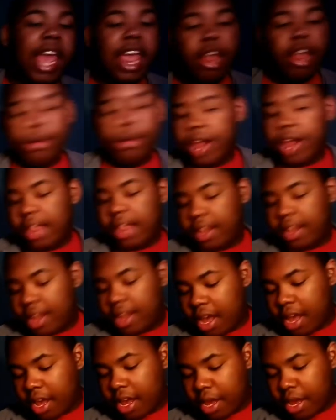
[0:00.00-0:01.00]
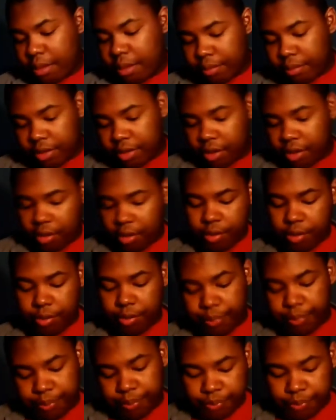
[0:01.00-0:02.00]
angry at the time,
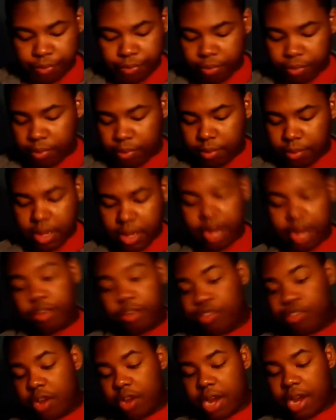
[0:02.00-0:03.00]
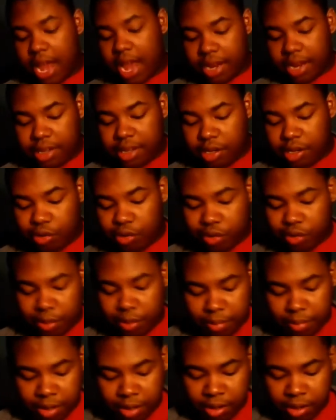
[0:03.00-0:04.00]
so, and I was trying to actually do
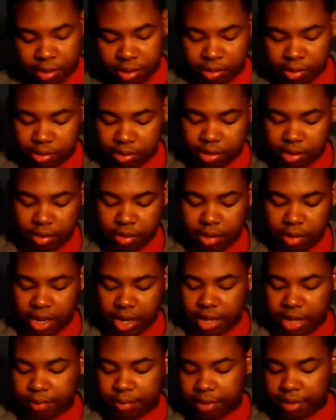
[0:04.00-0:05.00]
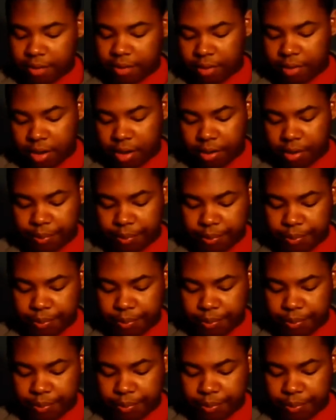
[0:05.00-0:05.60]
something, so I got some stuff there.